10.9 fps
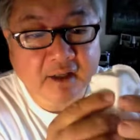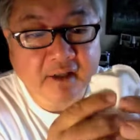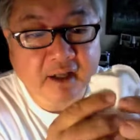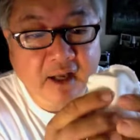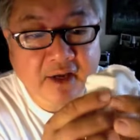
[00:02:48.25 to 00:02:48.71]

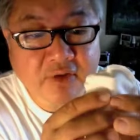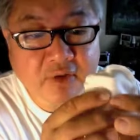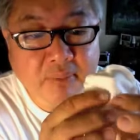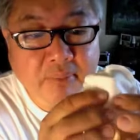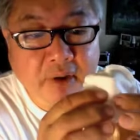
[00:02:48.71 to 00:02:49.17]
the
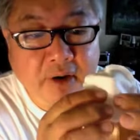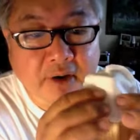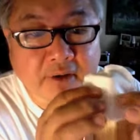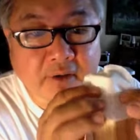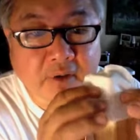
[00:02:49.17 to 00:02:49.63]
lycra
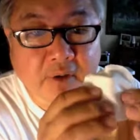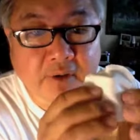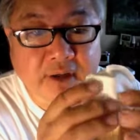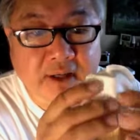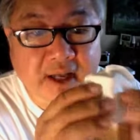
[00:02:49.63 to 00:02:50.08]
part or
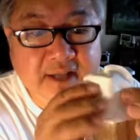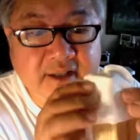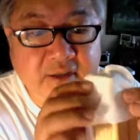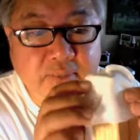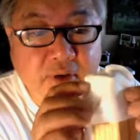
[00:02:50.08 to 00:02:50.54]
the
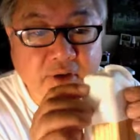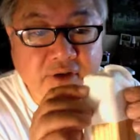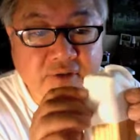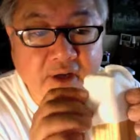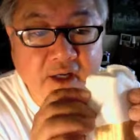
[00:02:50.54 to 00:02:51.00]
elastic part
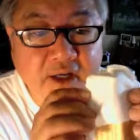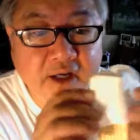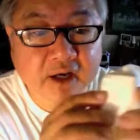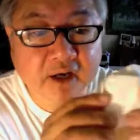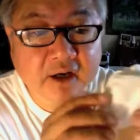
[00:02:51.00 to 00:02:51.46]
is right
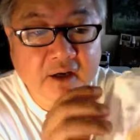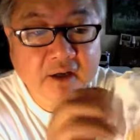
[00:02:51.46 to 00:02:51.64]
here,